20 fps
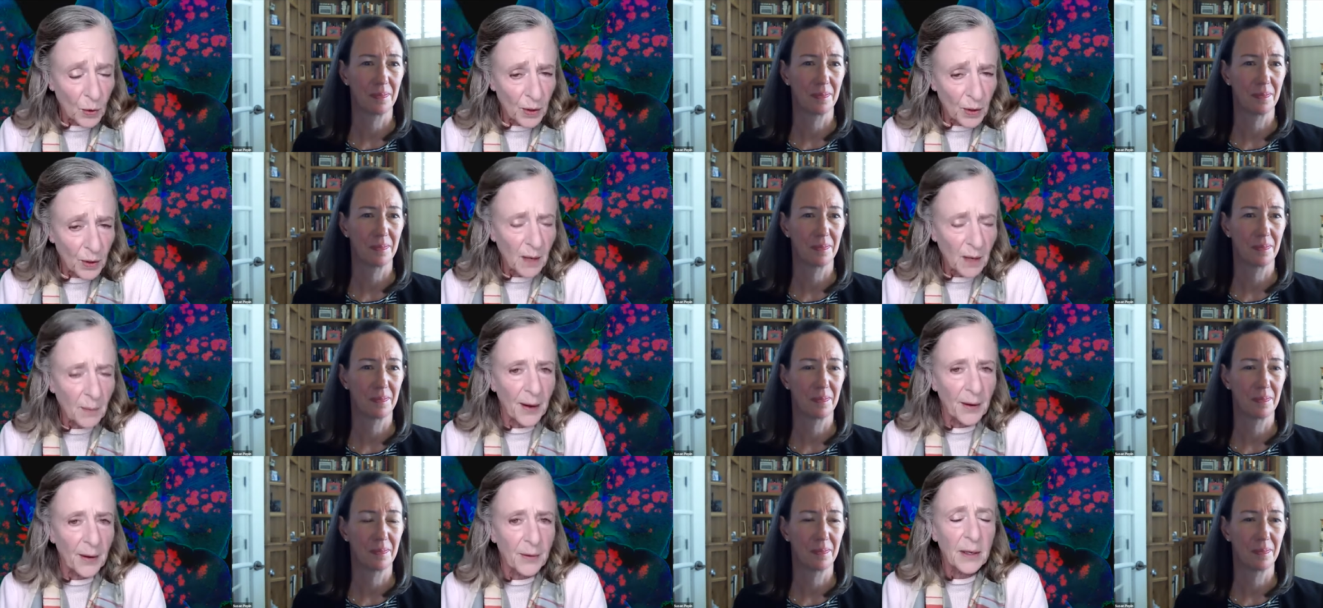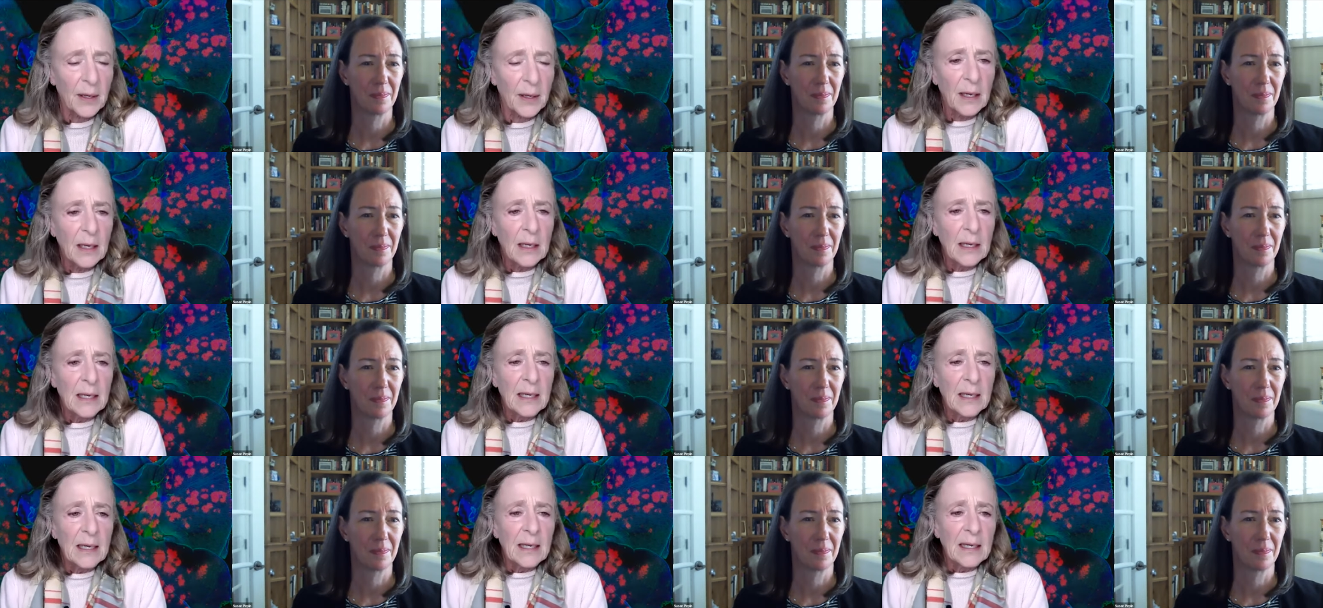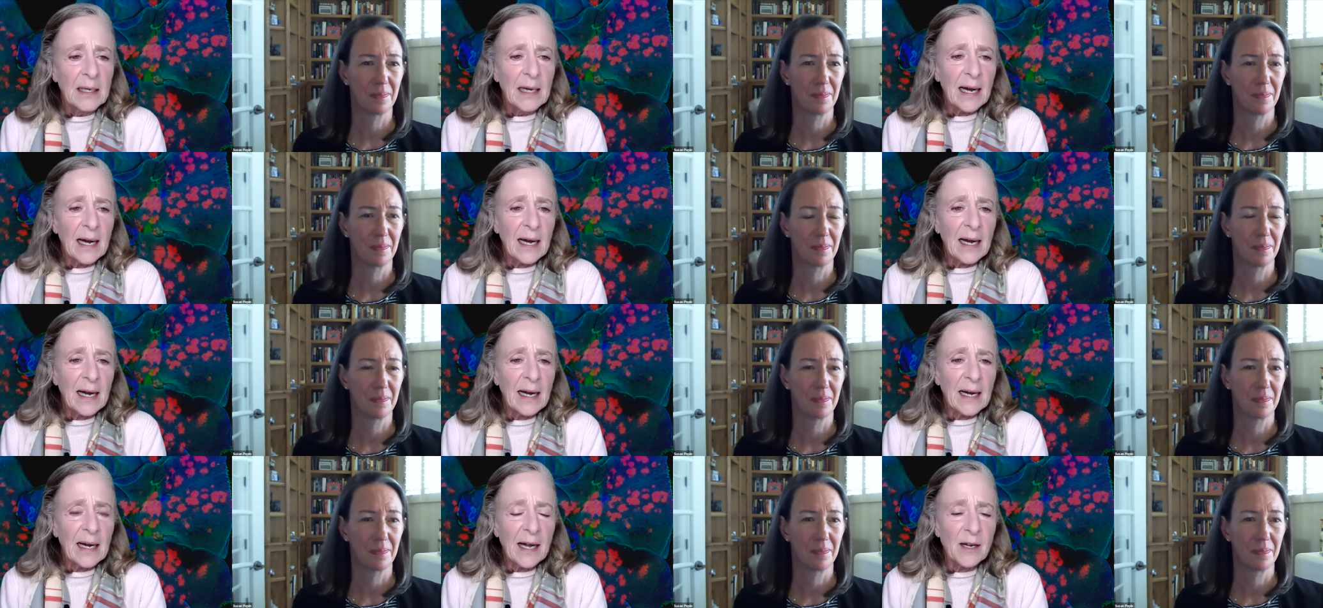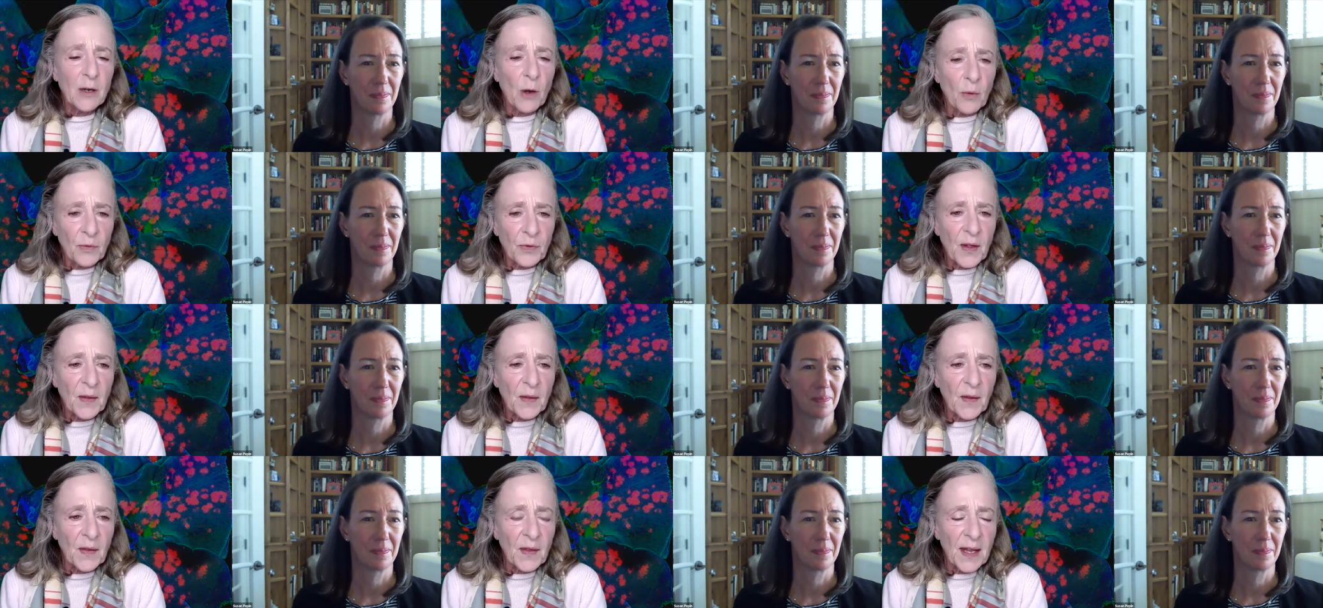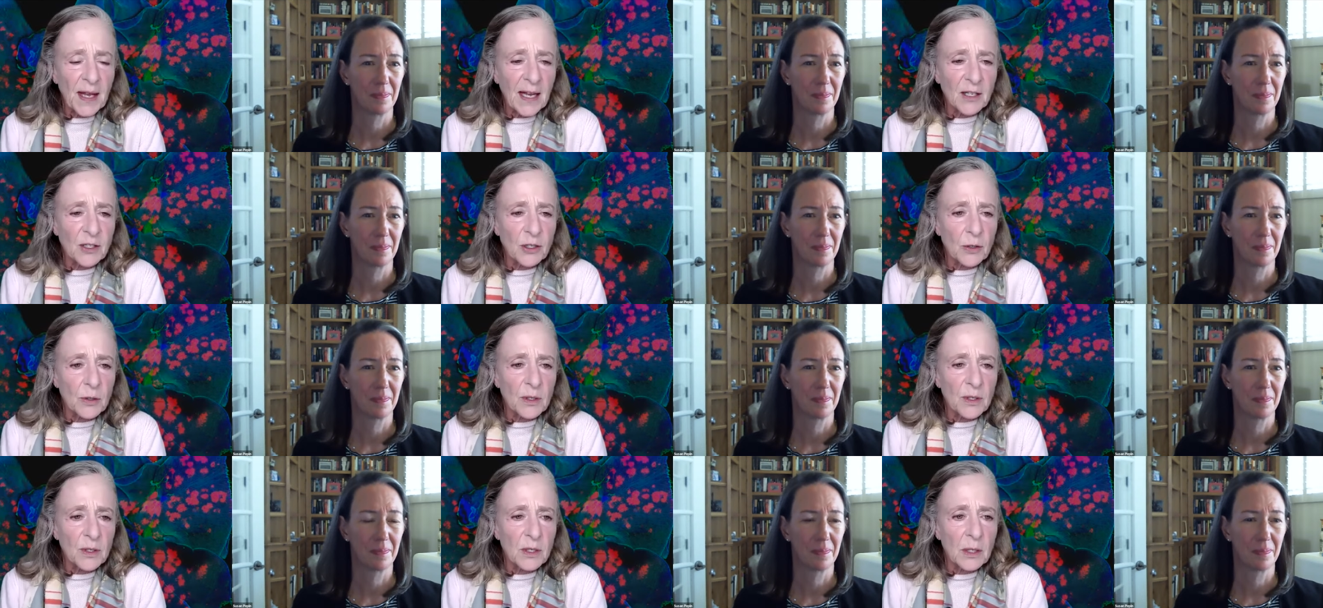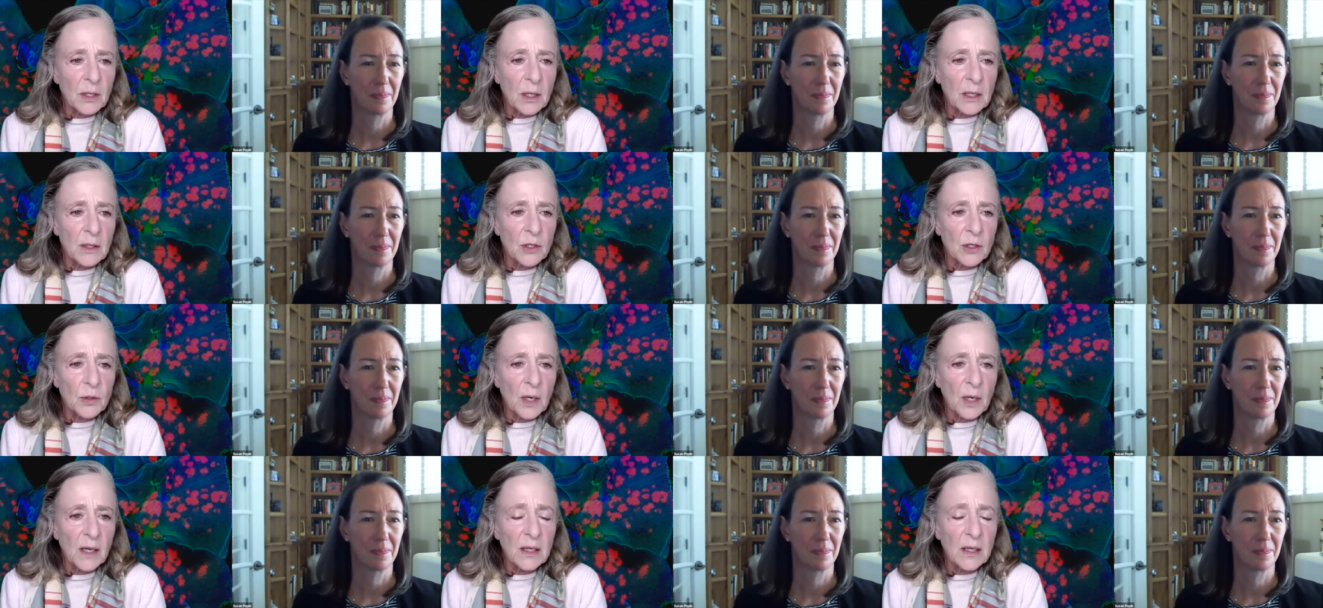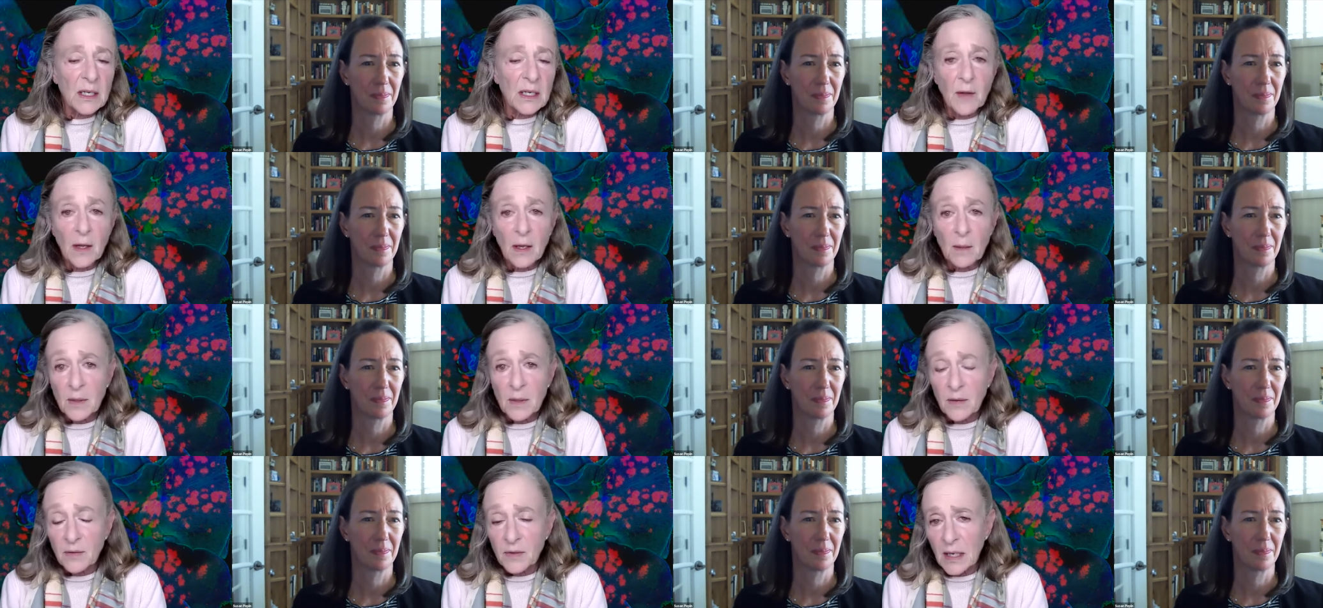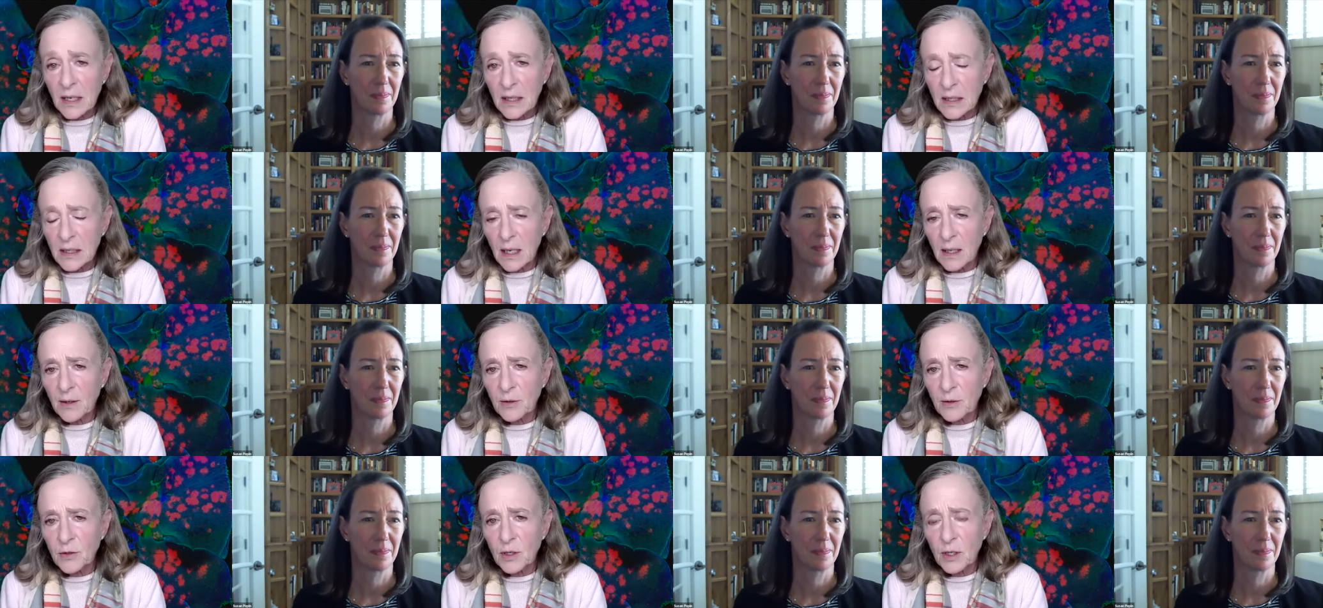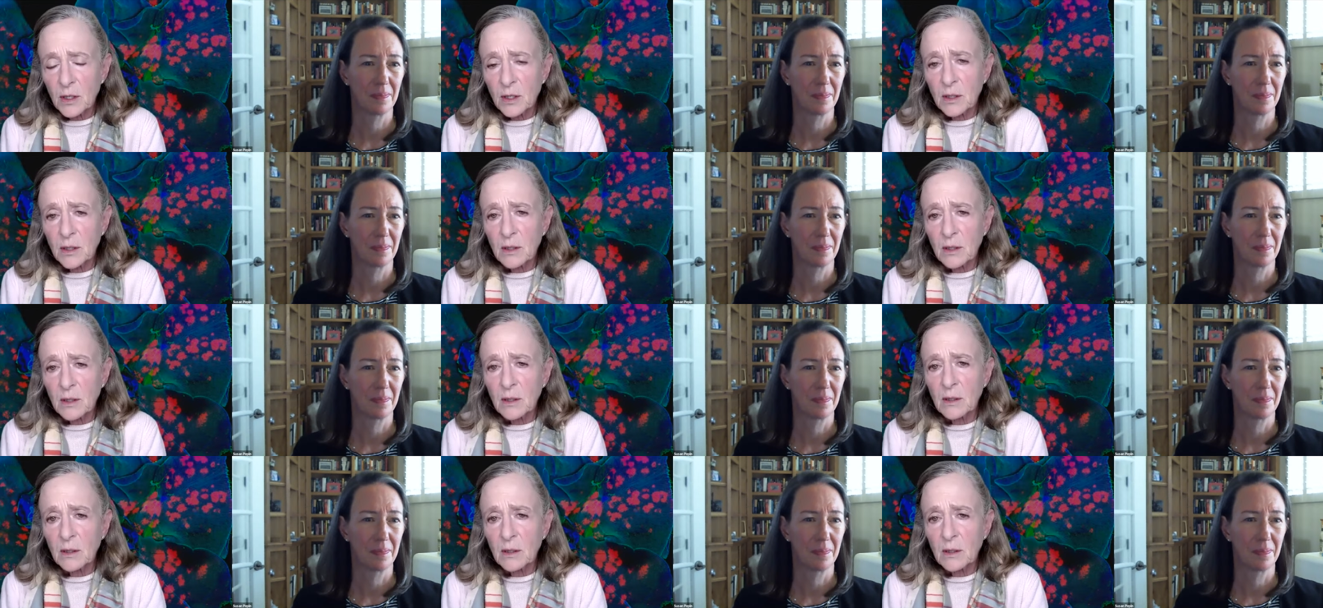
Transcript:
Speaker 1: worry about. I don't think that the answer is to constrain the development of technologies,